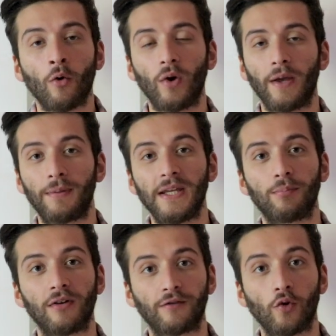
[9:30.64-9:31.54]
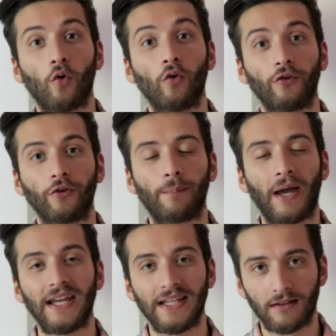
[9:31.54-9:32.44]
where people have caused us
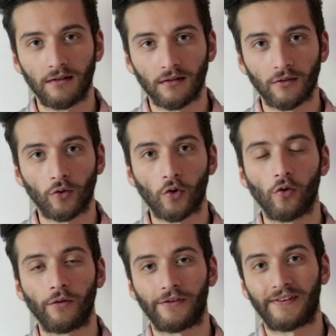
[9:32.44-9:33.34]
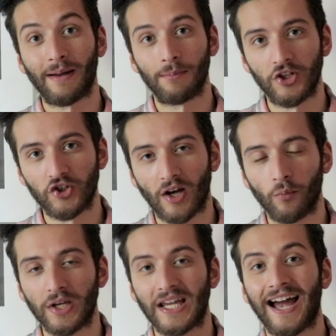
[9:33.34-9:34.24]
pain or caused us damage,
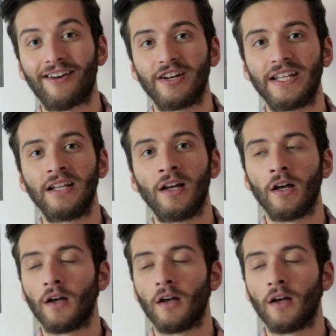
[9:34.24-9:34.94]
and we carry